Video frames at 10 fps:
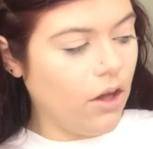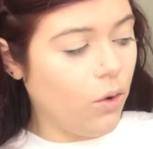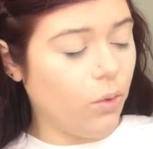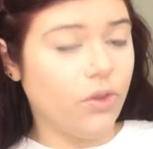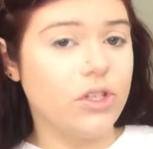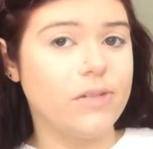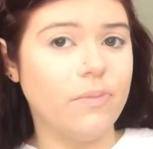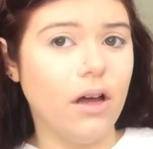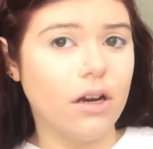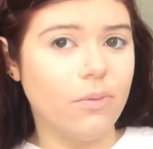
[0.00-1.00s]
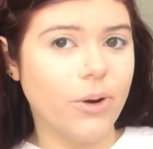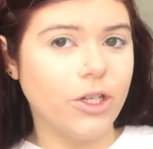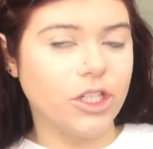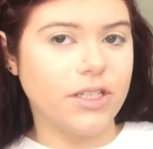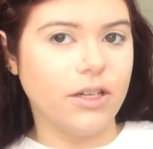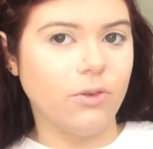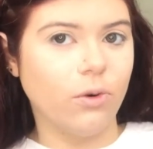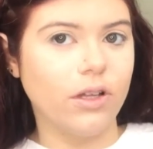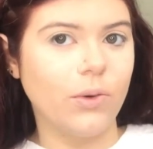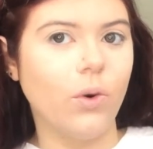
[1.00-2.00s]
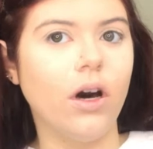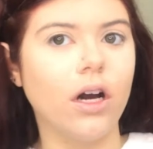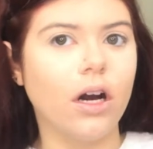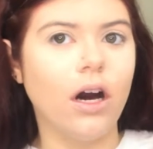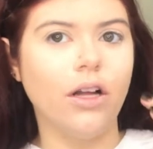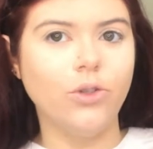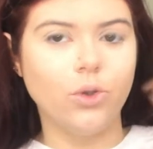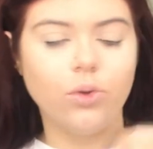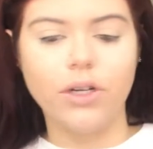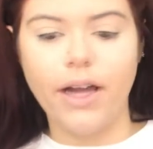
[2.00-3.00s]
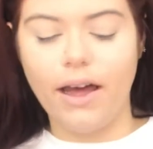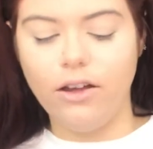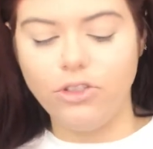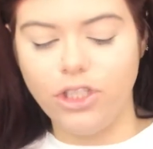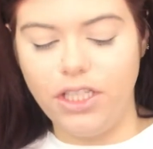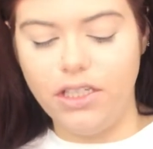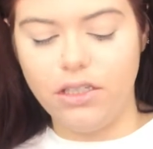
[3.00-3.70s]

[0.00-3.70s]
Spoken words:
with a smaller brush because I really want a contoured out cheek.